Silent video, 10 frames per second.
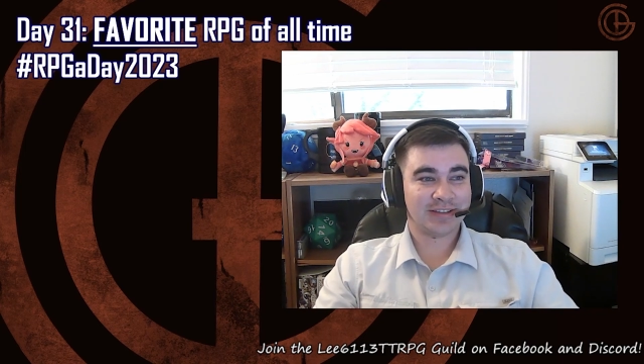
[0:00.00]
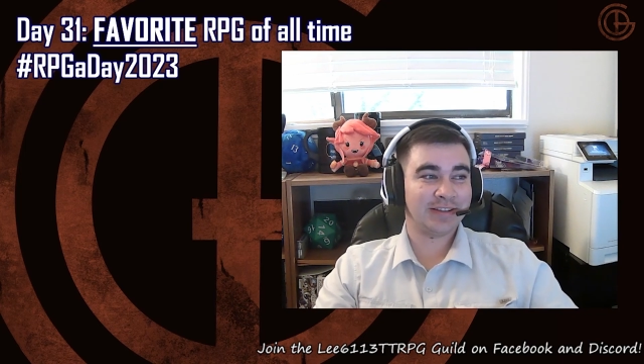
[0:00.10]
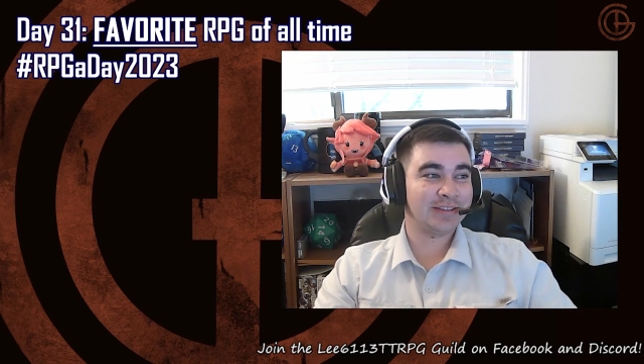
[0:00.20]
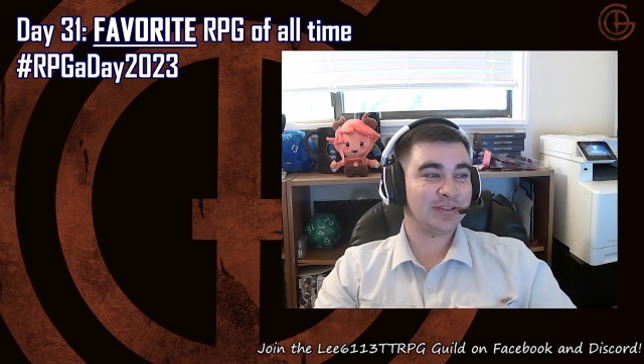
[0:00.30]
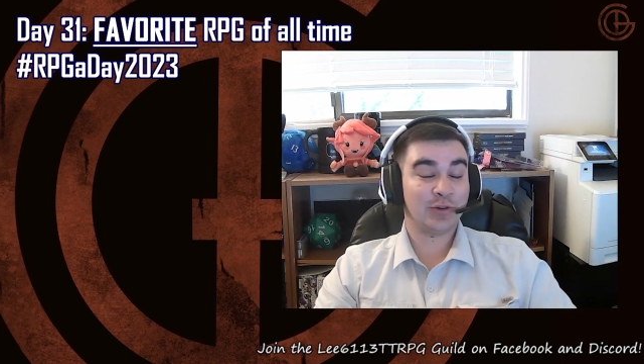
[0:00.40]

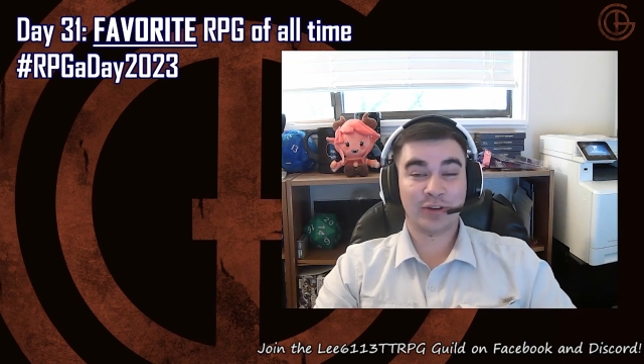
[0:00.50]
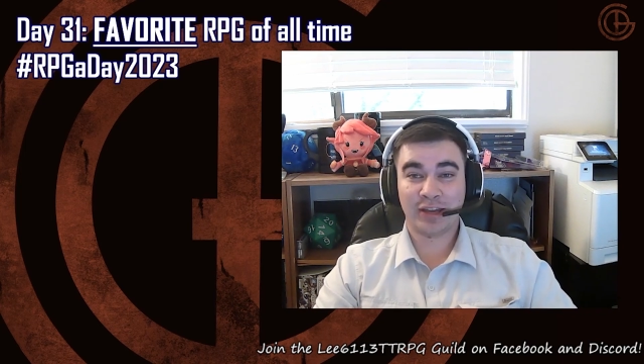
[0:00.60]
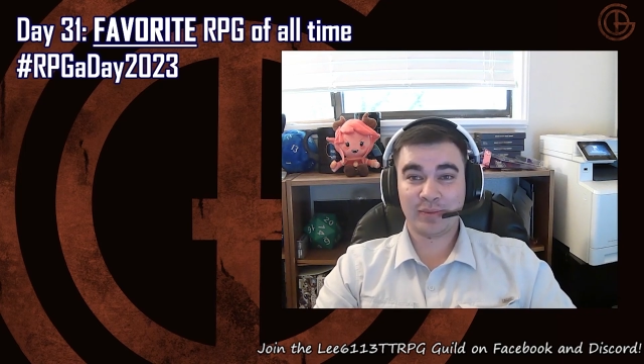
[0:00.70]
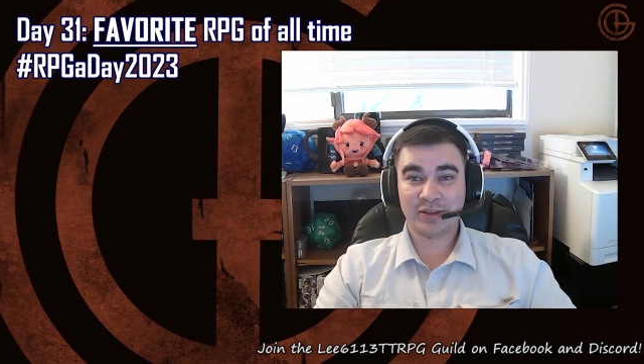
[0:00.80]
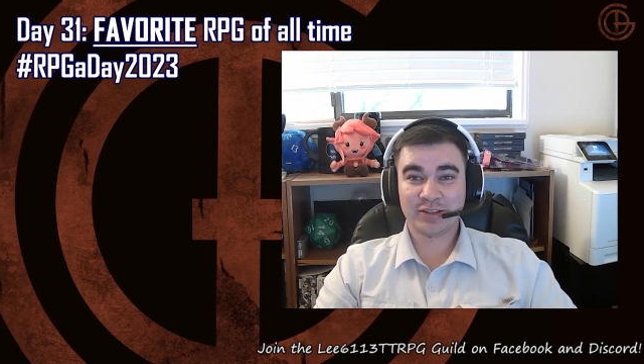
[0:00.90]
Tell us your
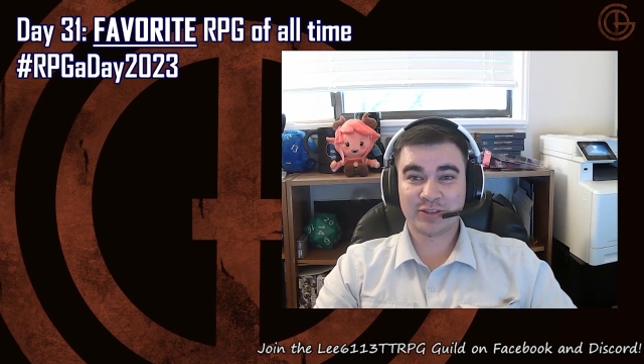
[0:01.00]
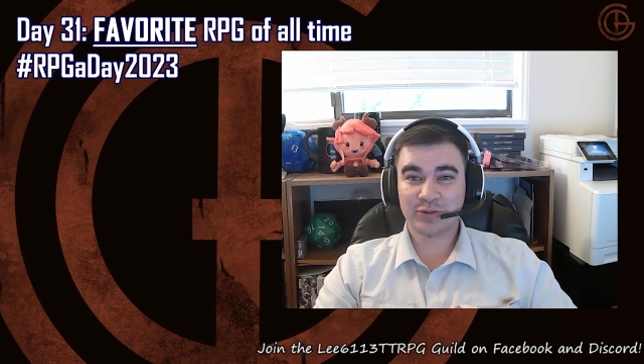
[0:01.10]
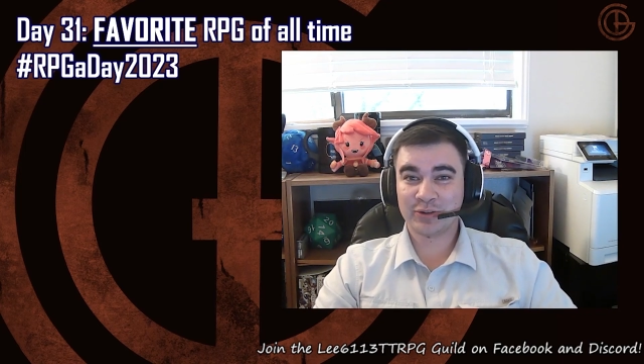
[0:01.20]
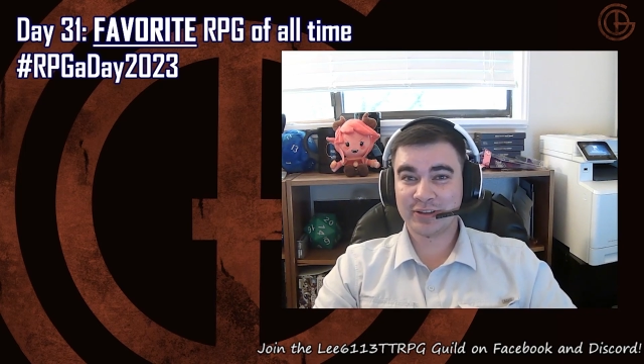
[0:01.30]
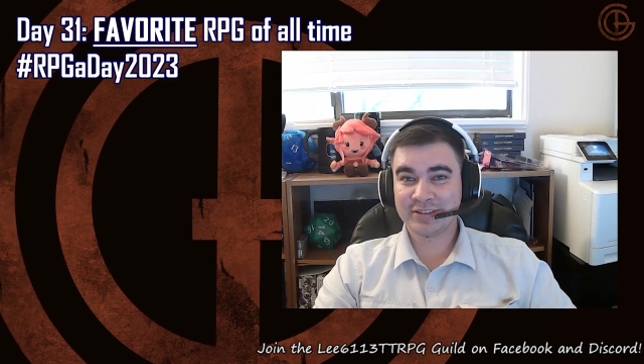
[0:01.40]
gaming
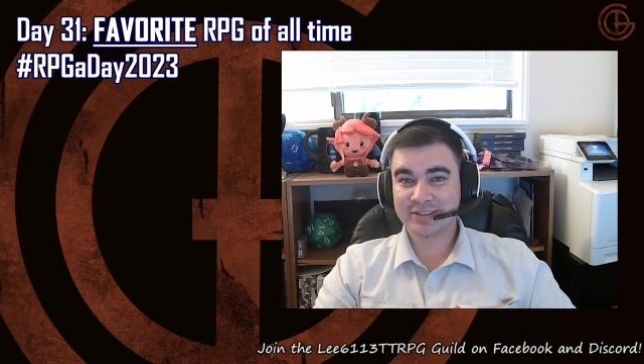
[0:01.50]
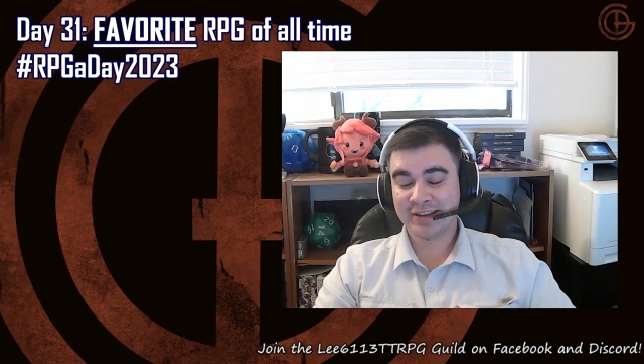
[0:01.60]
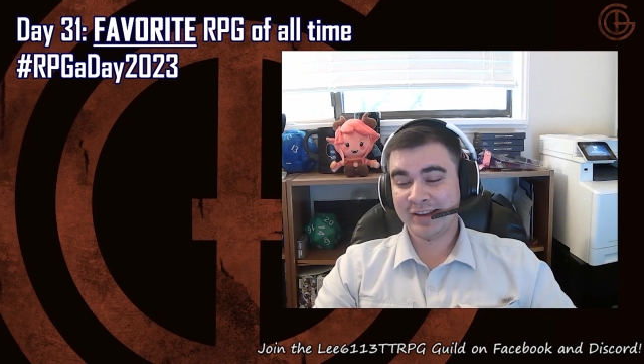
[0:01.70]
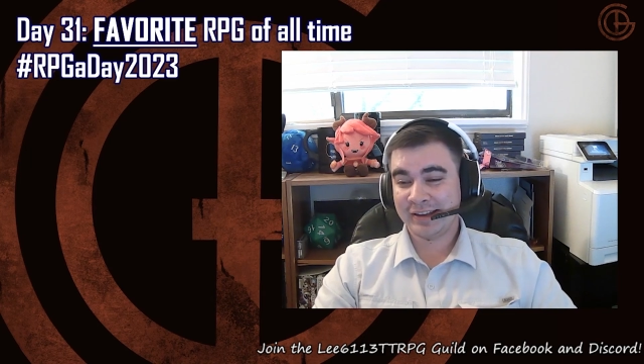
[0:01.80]
stories,